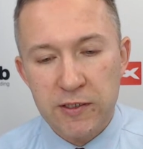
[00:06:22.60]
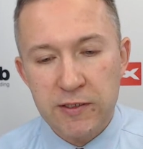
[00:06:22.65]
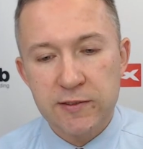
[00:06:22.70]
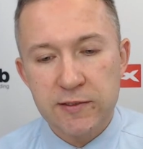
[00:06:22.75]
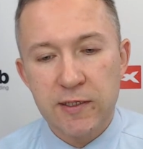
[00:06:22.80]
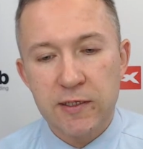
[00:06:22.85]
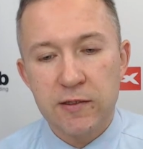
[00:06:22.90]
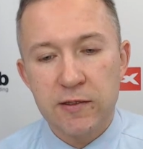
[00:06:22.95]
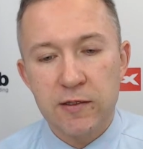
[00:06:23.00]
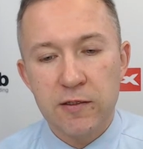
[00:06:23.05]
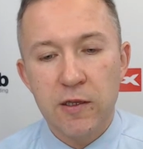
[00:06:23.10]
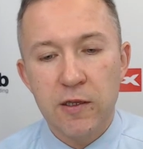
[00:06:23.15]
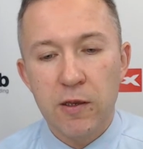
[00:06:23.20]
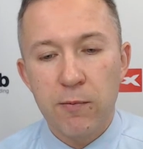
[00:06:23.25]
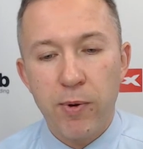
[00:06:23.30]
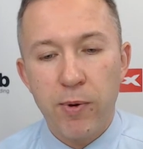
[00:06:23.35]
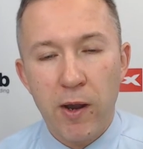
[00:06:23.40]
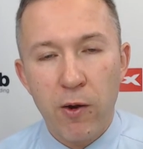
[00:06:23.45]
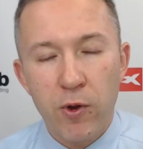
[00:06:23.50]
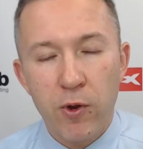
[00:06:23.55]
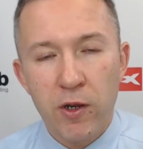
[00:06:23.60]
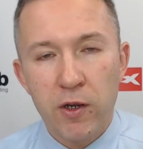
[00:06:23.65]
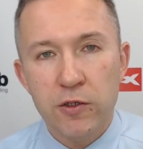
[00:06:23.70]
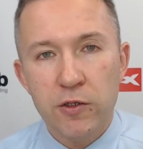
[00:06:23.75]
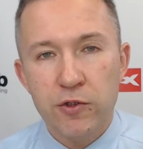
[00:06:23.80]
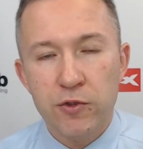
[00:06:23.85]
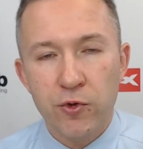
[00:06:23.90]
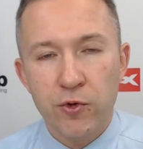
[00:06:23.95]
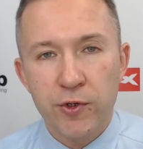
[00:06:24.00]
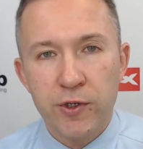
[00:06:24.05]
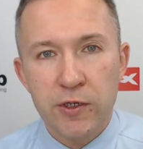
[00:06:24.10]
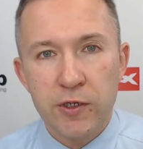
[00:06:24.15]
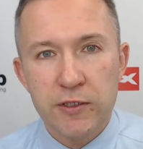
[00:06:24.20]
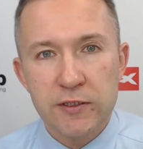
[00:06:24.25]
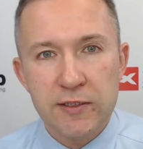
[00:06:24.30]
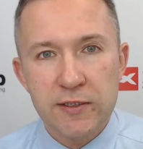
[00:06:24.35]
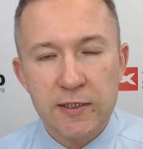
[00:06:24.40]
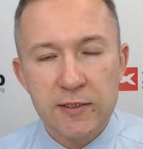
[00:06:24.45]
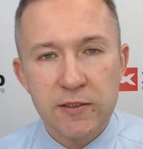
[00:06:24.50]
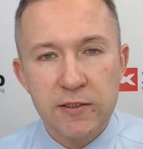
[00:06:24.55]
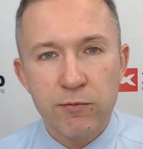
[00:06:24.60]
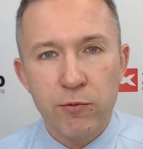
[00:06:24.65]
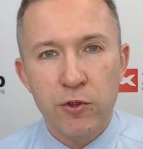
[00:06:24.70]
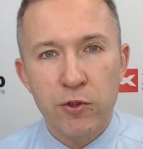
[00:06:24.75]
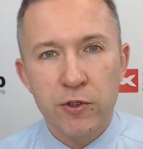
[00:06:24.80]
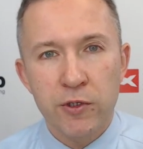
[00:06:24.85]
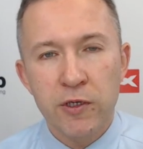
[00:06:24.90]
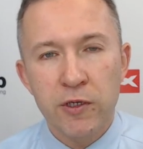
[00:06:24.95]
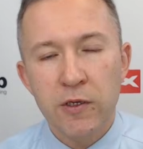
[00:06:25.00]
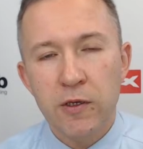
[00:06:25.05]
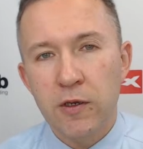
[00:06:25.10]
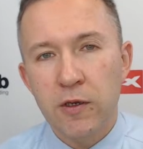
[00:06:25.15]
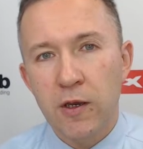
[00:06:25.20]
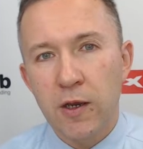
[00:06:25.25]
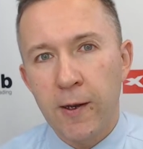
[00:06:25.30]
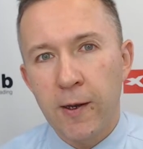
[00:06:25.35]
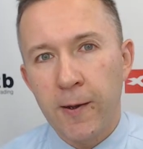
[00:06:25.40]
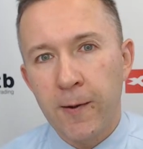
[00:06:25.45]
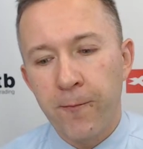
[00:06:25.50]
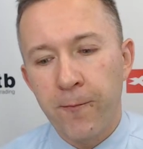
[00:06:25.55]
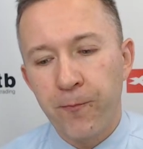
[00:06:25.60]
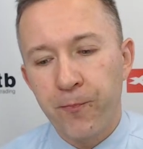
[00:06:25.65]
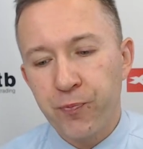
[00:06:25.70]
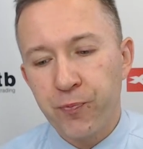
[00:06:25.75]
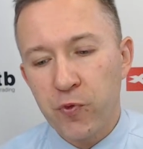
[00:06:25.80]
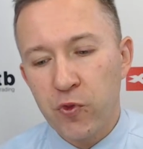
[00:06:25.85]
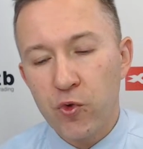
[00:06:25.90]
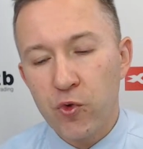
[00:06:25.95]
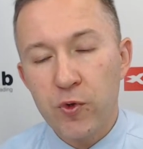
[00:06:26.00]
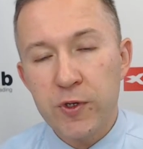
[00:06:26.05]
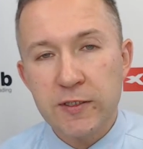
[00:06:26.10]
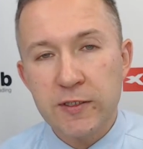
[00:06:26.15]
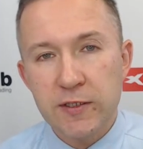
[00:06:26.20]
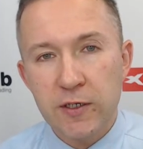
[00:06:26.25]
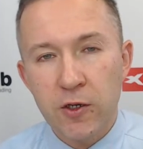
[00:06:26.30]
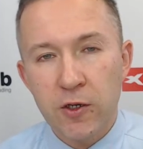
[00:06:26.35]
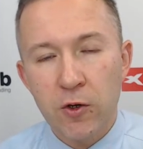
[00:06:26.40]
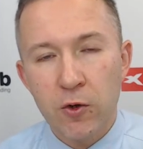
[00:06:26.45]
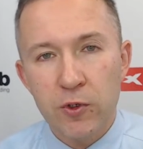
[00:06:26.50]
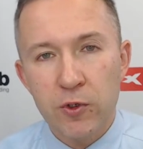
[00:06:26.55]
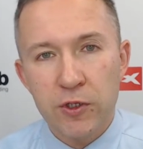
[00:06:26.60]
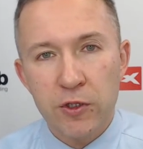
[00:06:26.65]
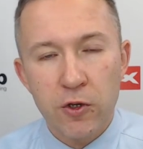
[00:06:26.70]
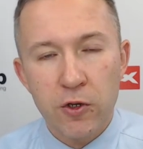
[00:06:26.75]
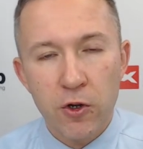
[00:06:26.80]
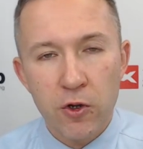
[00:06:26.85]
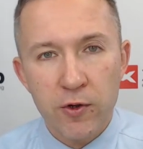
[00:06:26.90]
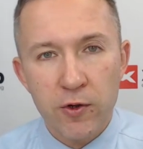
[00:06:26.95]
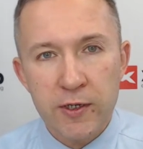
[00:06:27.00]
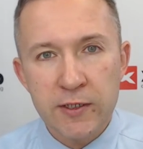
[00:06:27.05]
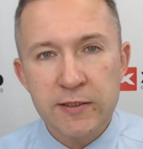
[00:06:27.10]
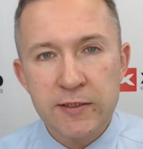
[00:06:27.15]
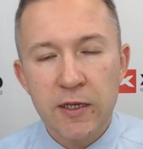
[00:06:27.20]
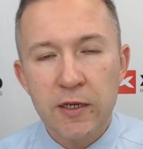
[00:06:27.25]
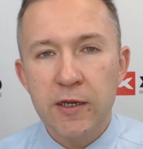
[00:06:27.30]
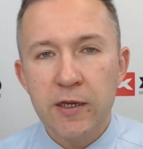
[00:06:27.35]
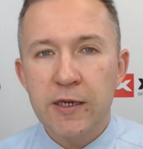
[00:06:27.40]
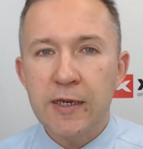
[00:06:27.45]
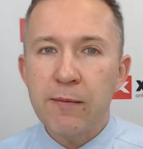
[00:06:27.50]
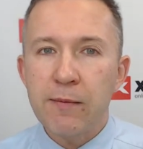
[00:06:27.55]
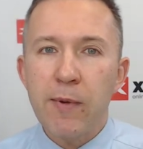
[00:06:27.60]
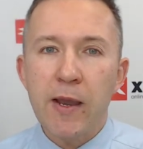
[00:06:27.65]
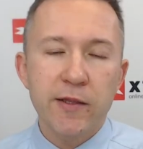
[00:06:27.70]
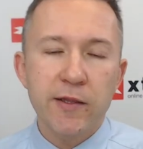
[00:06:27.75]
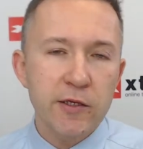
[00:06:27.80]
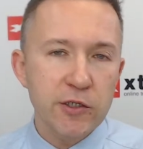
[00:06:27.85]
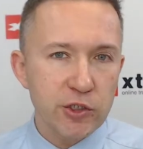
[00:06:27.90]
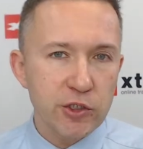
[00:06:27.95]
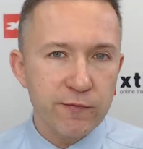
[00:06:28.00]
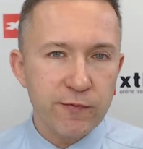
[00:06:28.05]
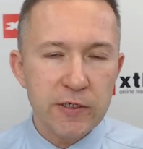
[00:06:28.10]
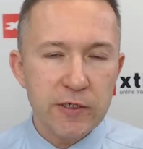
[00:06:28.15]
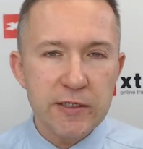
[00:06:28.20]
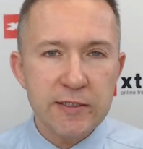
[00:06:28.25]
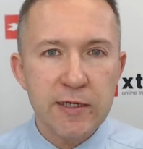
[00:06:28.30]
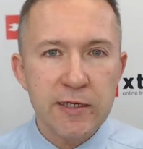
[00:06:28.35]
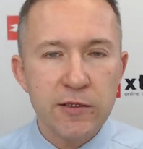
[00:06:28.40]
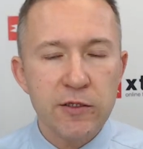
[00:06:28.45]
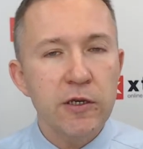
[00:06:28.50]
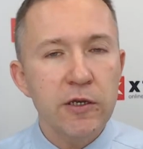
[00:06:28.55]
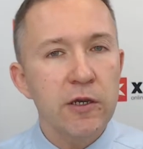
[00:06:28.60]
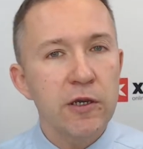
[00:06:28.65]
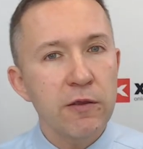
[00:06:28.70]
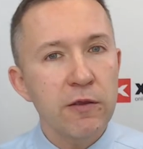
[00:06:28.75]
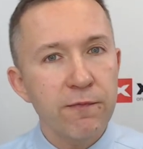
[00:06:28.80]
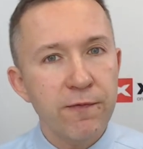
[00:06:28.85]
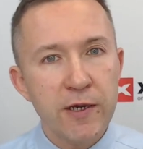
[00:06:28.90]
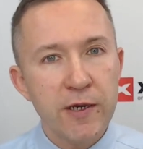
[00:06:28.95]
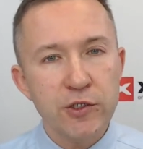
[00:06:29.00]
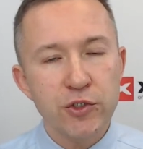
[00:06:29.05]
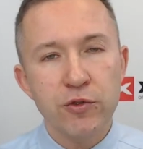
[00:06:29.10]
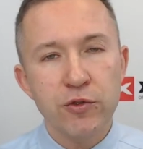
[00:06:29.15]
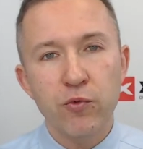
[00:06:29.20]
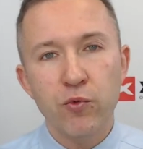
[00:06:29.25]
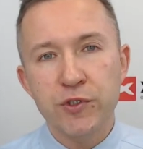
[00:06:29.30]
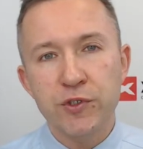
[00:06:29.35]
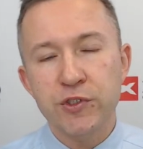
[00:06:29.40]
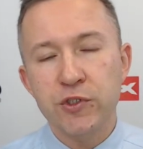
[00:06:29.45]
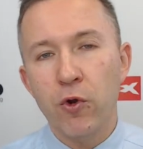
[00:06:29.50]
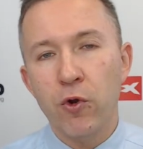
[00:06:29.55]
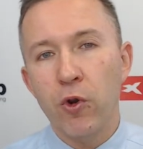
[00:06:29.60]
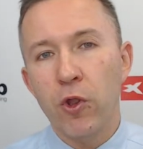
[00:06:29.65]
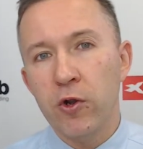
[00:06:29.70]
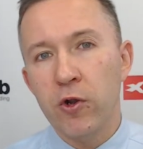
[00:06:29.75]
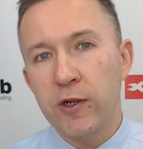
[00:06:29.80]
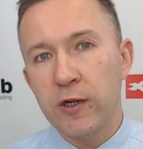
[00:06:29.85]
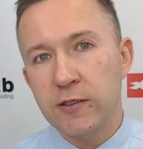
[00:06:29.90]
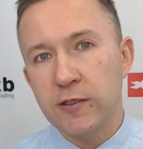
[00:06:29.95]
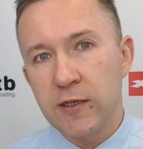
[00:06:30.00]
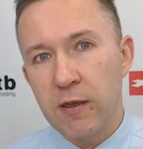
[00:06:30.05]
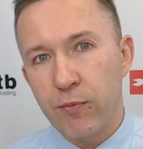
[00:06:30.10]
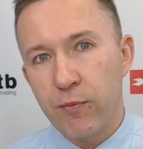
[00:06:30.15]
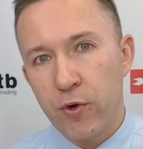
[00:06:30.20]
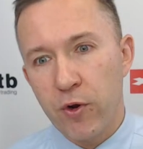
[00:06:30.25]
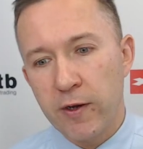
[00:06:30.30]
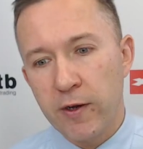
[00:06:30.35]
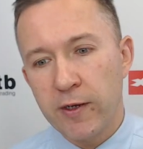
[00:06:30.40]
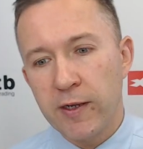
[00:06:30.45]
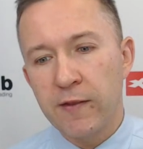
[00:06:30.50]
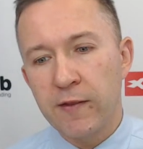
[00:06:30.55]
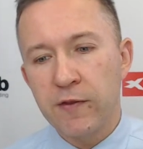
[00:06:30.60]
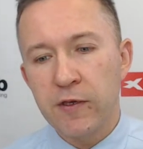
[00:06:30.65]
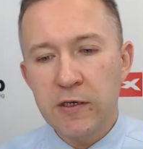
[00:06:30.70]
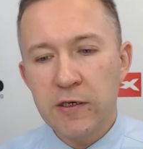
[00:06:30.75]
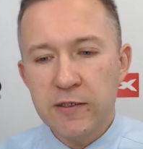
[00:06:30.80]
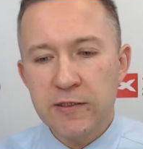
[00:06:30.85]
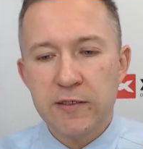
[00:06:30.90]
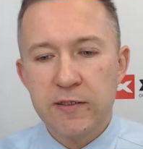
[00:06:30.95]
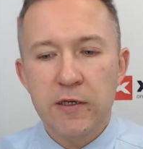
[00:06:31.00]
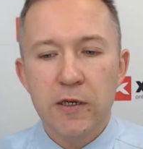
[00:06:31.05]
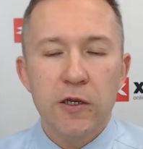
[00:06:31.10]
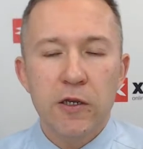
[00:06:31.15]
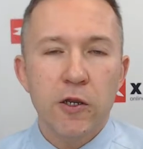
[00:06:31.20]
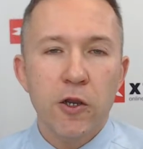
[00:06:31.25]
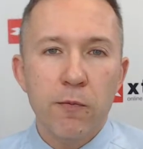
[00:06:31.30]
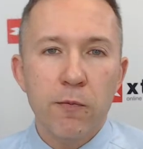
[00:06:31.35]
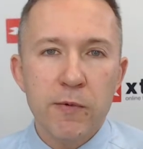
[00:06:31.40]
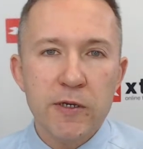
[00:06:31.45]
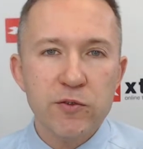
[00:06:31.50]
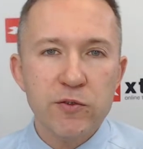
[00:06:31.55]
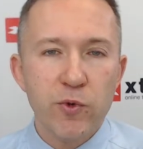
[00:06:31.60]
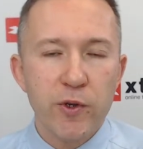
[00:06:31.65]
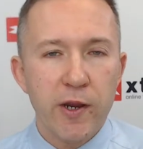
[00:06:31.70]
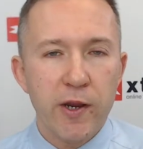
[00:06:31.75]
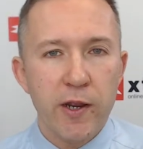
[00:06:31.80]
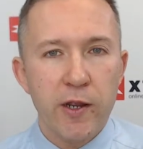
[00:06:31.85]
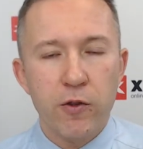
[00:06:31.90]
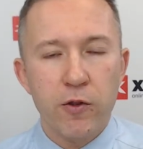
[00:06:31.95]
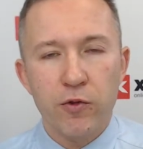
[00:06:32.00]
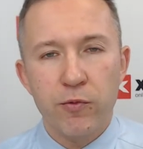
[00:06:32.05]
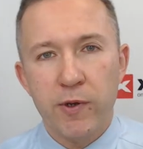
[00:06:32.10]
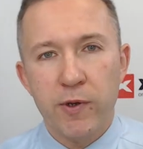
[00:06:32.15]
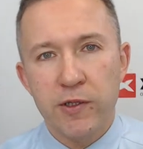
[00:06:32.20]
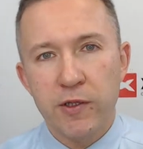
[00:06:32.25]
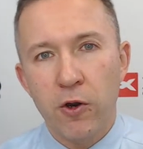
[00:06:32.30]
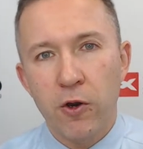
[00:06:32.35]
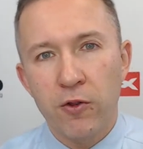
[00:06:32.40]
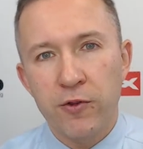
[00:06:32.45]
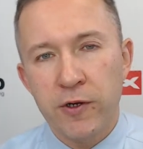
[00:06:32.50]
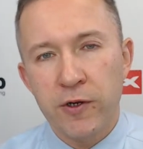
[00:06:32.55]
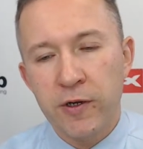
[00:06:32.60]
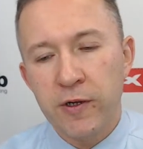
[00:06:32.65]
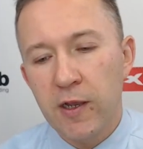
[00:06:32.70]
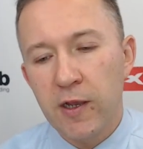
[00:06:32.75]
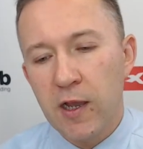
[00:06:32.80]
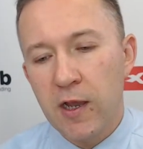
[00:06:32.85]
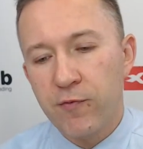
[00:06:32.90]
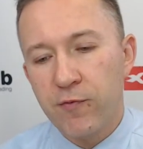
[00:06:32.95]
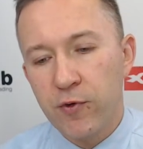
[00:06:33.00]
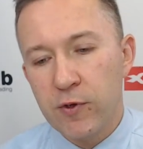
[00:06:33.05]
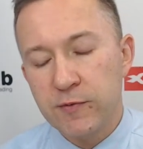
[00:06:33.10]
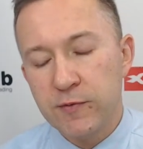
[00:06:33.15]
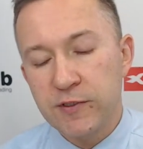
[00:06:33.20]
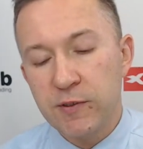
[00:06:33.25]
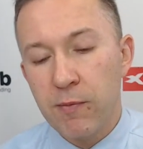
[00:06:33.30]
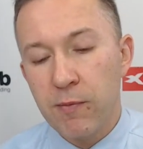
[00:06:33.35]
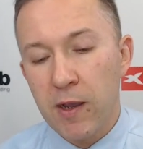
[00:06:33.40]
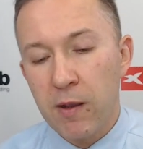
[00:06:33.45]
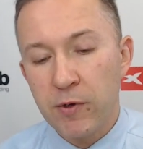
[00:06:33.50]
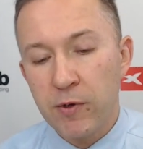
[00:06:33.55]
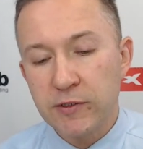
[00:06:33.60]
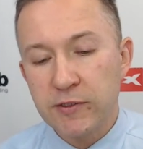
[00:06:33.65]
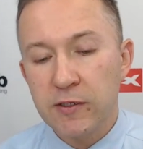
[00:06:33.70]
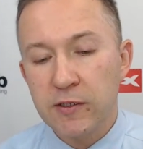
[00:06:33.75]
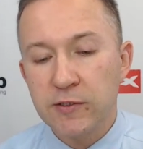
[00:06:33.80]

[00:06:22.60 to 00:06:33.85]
is that Powell, during his testimony 2 weeks ago in Congress, he made a shift. He said inflation was no longer temporary, and his comments were echoed by other FOMC members.